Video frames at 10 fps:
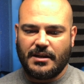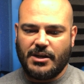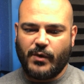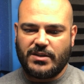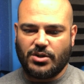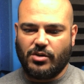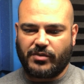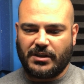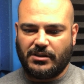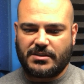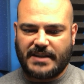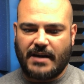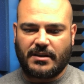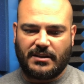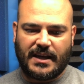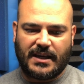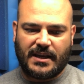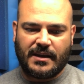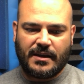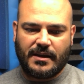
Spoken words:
He went over and looked down at Lenny,